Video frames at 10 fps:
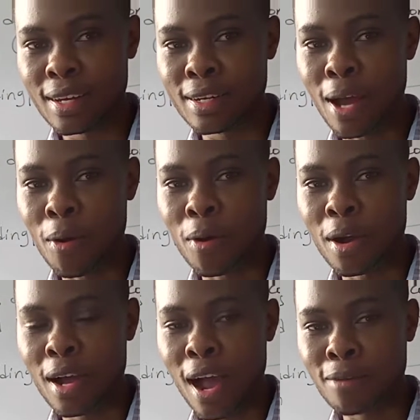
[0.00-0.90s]
Now,
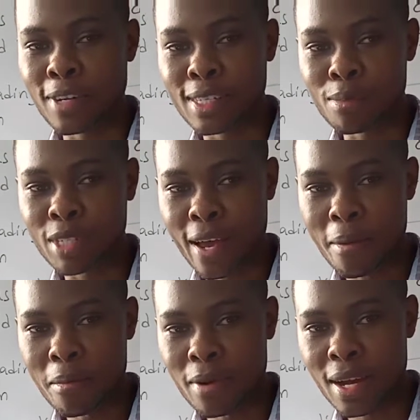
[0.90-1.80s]
after some
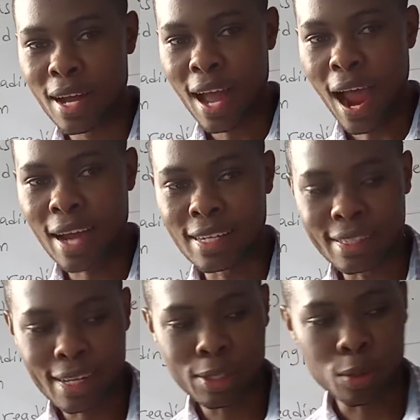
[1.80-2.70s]
time, I
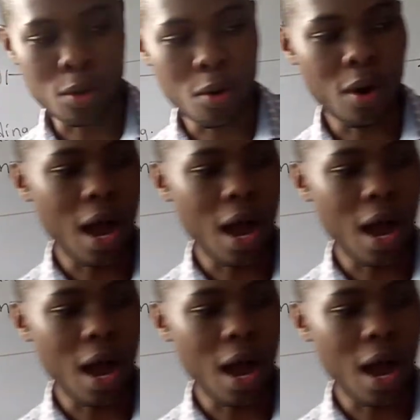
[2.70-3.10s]
decide to go